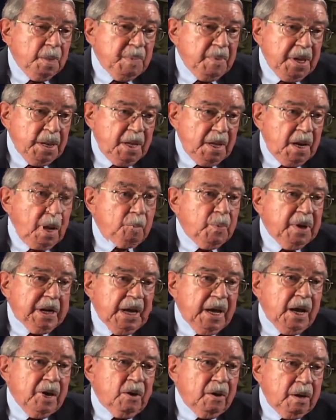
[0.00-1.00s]
immediately went
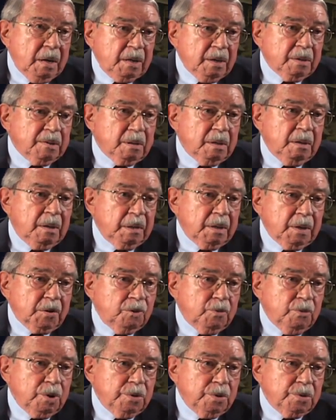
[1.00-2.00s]
out on a on a
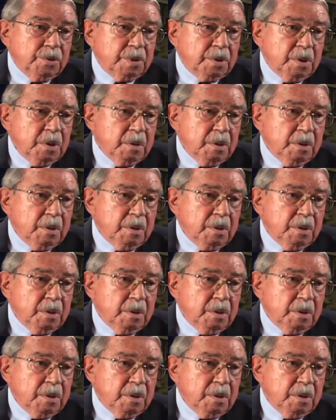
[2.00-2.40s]
cruise.